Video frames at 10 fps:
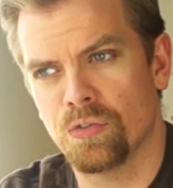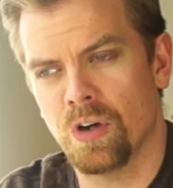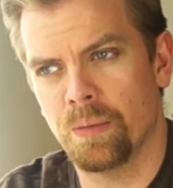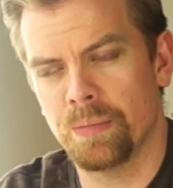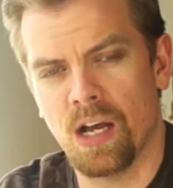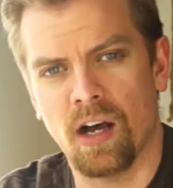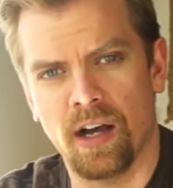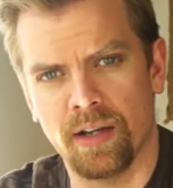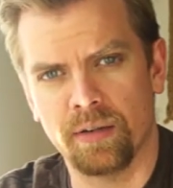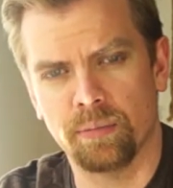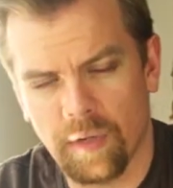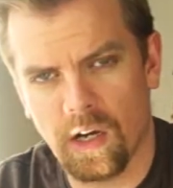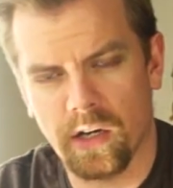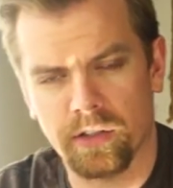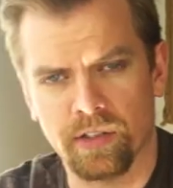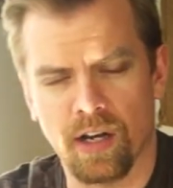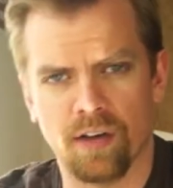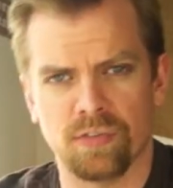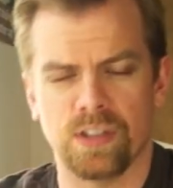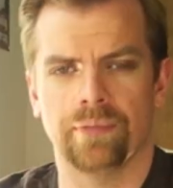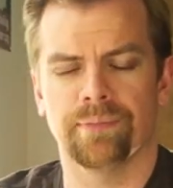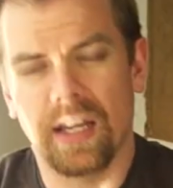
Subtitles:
from the hotter coffee,